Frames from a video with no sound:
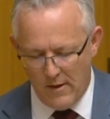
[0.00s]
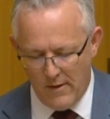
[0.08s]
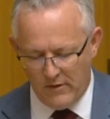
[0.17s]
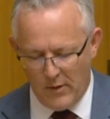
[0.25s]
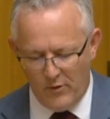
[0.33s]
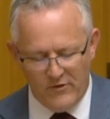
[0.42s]

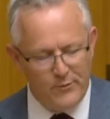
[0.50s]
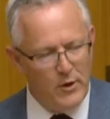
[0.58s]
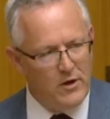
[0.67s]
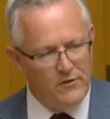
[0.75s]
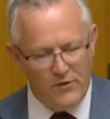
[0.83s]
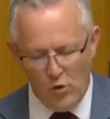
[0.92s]
Deputy
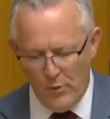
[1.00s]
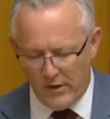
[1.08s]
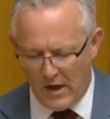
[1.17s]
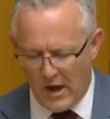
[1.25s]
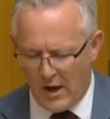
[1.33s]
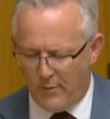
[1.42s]
Speaker, Jill
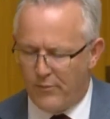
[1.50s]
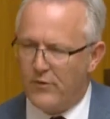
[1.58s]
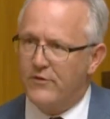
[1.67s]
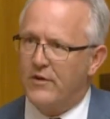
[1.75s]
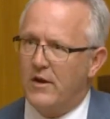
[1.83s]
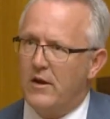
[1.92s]
McCabe, the
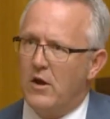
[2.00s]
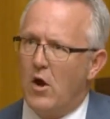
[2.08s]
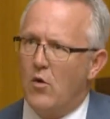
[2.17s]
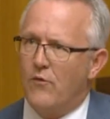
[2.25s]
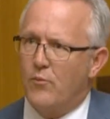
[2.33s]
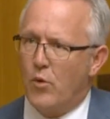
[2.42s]
CEO
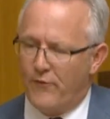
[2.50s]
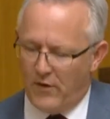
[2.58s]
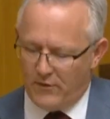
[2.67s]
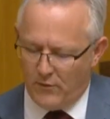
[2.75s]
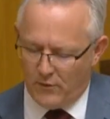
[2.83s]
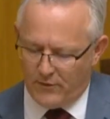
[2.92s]
of
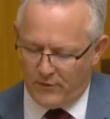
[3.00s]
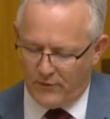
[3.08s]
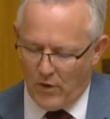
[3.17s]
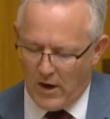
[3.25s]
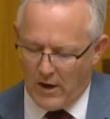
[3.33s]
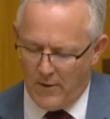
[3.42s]
Professionals
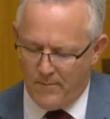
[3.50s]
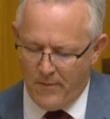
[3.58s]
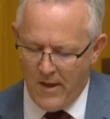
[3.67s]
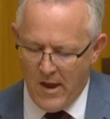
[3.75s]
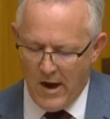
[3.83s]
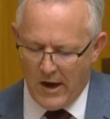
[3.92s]
Australia,
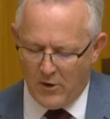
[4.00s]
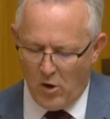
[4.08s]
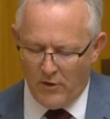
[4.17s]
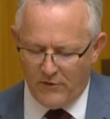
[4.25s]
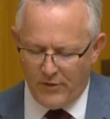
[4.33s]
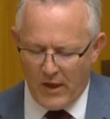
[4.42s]

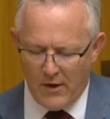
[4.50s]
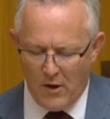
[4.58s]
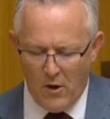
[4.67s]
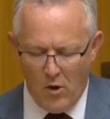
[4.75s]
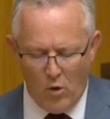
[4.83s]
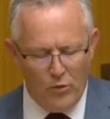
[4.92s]
acknowledged that
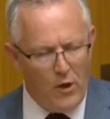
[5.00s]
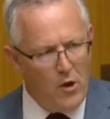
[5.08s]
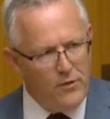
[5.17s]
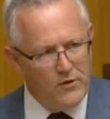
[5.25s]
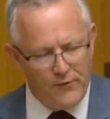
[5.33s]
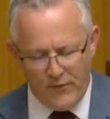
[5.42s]
although
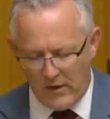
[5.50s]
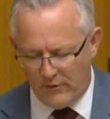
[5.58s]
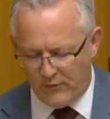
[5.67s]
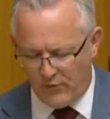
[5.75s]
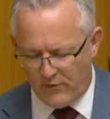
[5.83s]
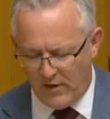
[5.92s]
the Defence
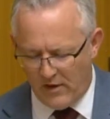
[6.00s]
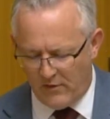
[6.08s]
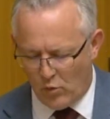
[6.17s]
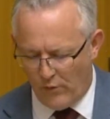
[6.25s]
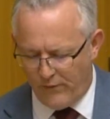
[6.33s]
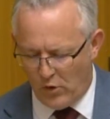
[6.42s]
Strategic
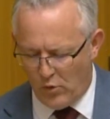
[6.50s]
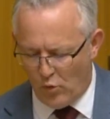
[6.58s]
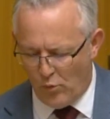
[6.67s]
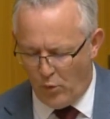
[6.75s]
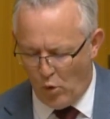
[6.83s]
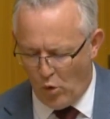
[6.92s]
Review
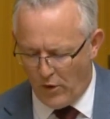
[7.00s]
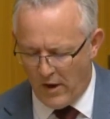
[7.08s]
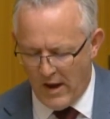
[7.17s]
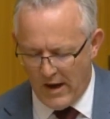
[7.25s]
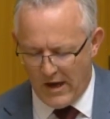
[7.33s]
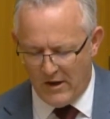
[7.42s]
report
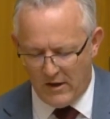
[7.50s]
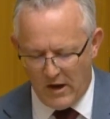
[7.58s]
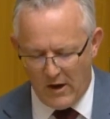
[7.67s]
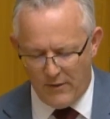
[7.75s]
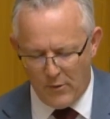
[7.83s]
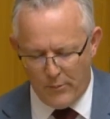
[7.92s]

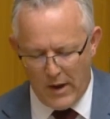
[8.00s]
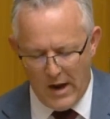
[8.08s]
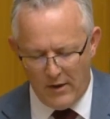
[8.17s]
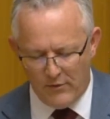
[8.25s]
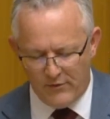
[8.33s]
indicated that pay and